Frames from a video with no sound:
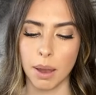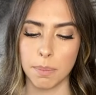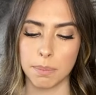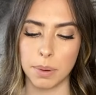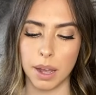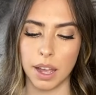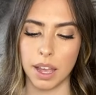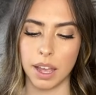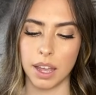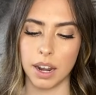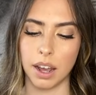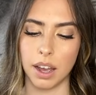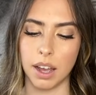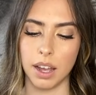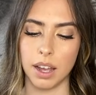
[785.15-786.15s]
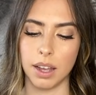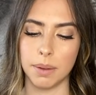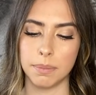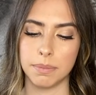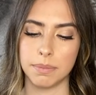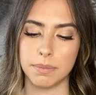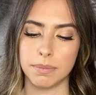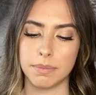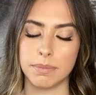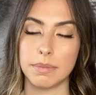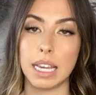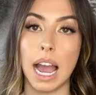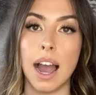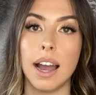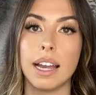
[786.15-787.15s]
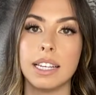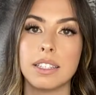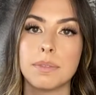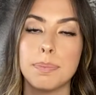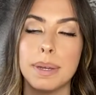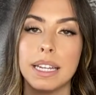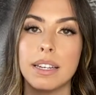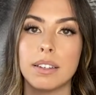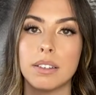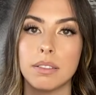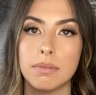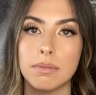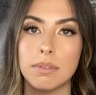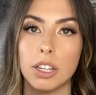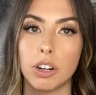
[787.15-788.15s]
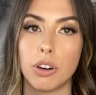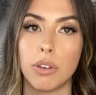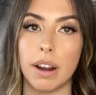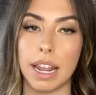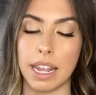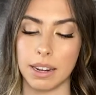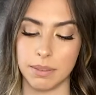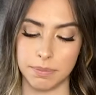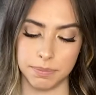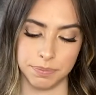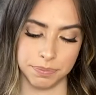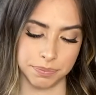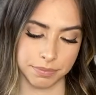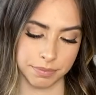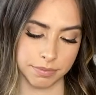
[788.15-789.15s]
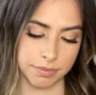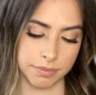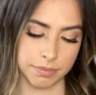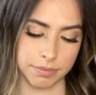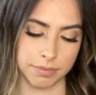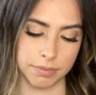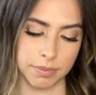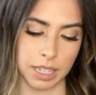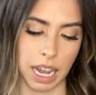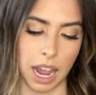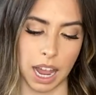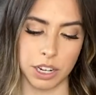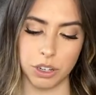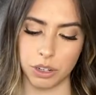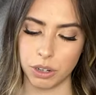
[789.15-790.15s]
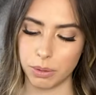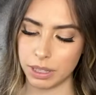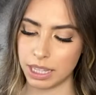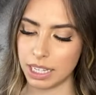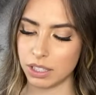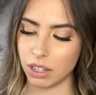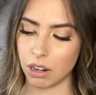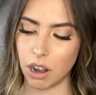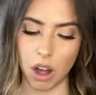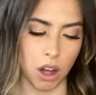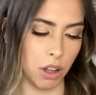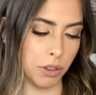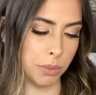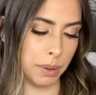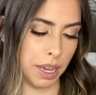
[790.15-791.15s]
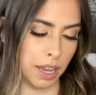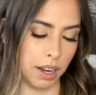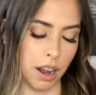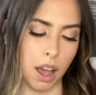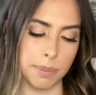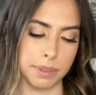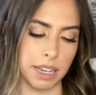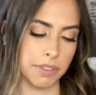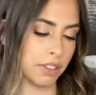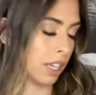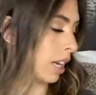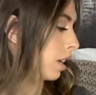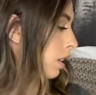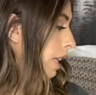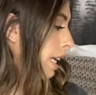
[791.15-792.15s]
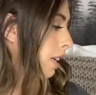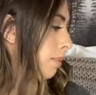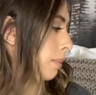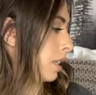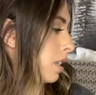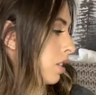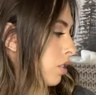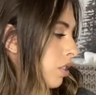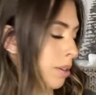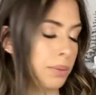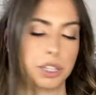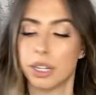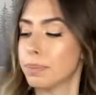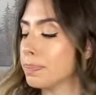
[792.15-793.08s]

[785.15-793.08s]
But yeah, they're great. Yeah, I don't know what these are called, but I'm definitely gonna link them in the description.